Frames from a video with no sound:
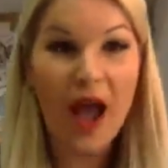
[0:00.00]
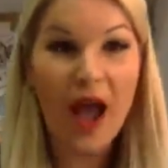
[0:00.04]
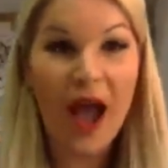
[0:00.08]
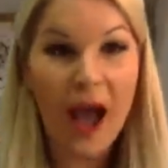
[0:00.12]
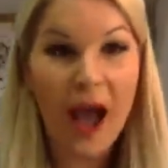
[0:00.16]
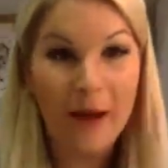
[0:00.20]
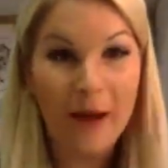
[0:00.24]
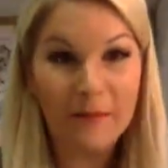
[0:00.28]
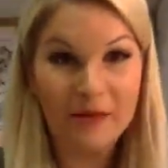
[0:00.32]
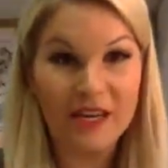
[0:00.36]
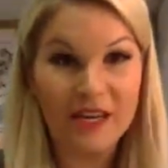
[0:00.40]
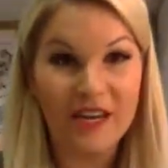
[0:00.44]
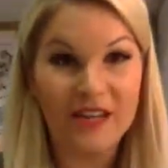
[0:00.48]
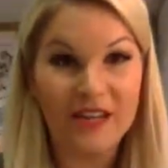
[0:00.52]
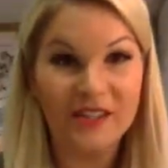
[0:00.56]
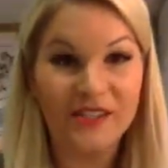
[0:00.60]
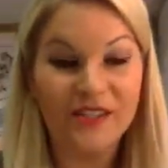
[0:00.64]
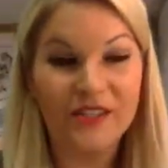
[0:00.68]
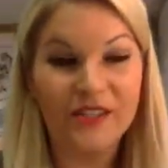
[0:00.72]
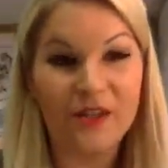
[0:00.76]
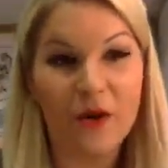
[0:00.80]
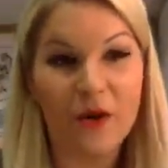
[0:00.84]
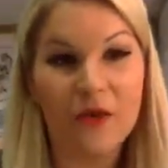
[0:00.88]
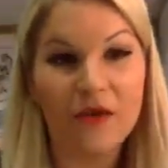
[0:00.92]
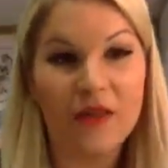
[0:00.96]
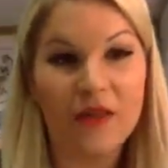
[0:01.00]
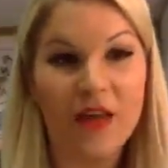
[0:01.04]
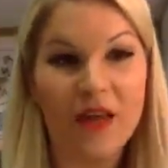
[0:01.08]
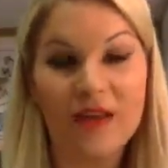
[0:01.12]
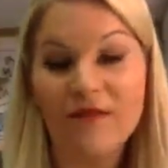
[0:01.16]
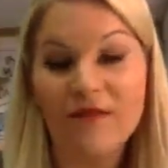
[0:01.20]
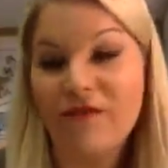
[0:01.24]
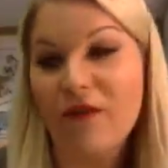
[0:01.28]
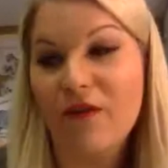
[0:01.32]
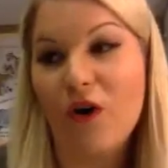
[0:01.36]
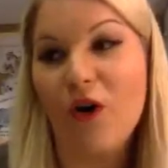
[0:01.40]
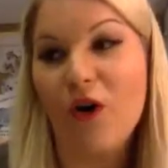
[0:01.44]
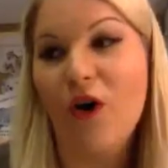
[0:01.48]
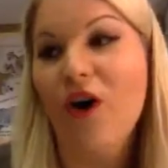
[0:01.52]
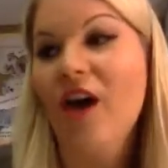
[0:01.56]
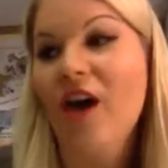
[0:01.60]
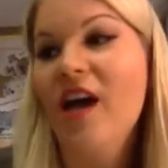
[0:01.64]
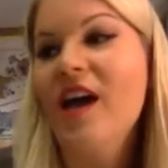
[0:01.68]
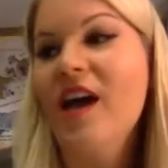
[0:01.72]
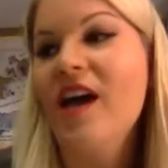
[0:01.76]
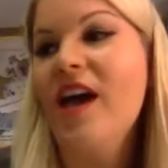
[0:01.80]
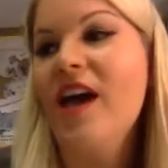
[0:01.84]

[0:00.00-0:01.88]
happy and so thankful.